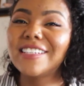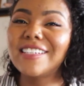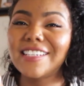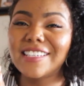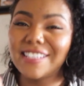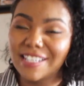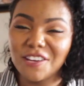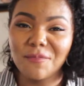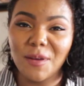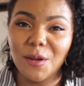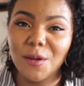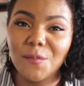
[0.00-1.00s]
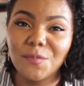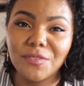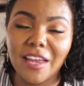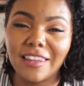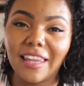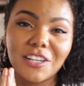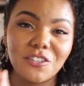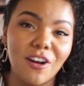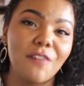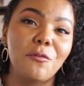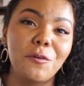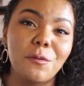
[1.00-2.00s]
to see me and like
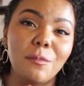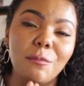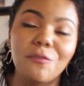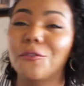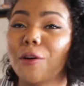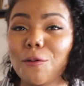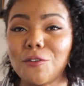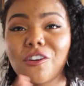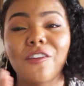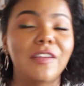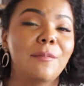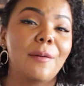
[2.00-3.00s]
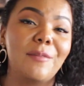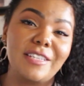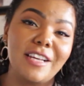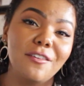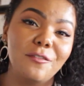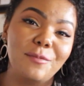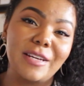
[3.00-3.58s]
travel with me before I went traveling by myself,